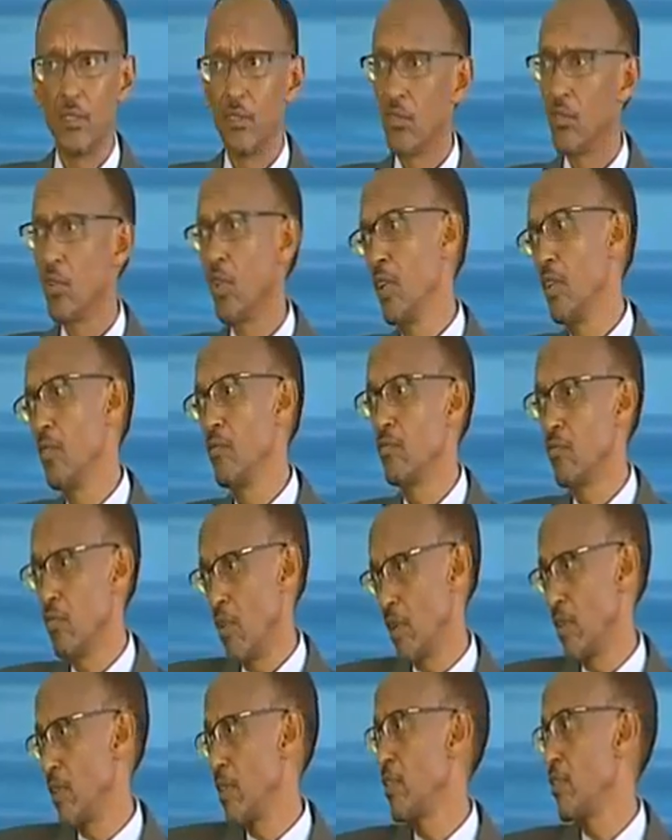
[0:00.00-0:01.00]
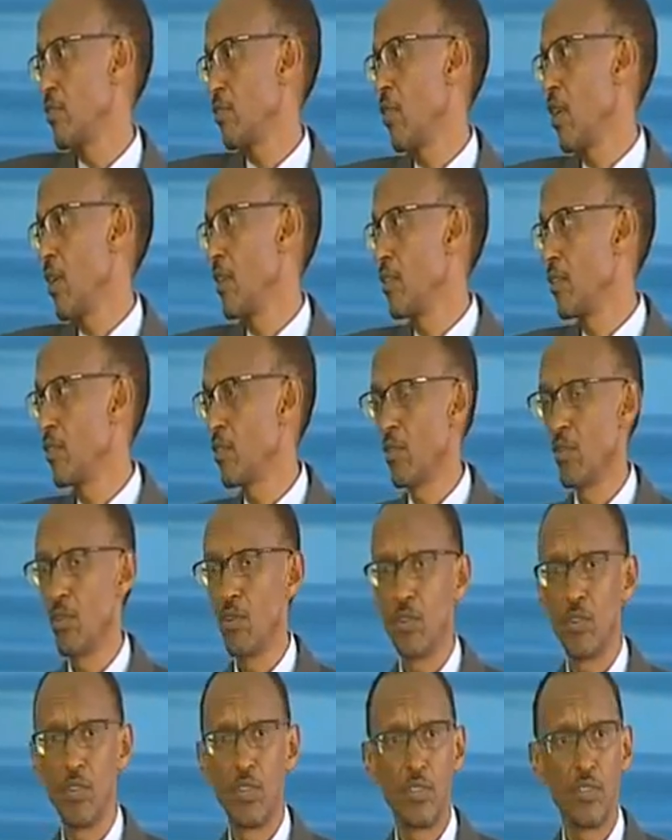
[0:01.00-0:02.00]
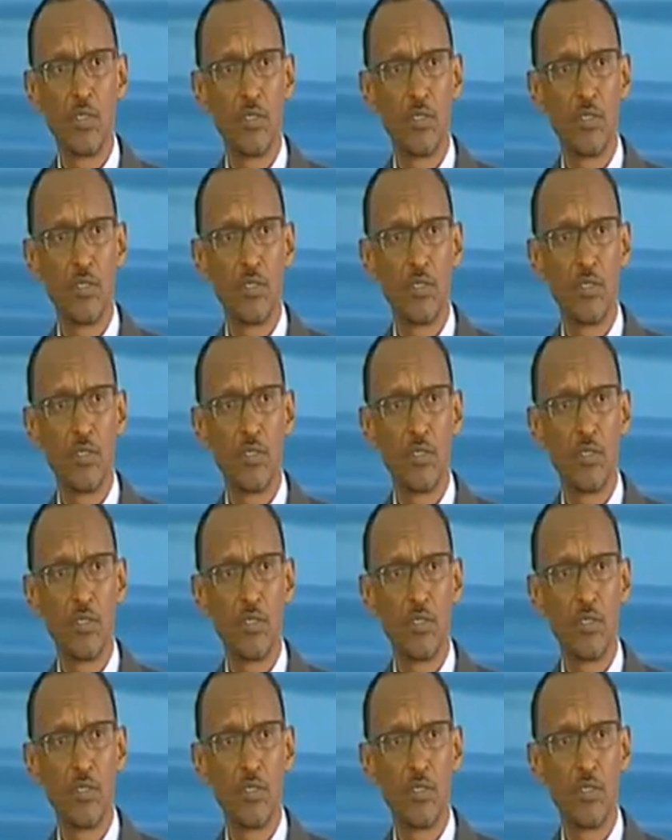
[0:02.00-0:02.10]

to arrest so and so.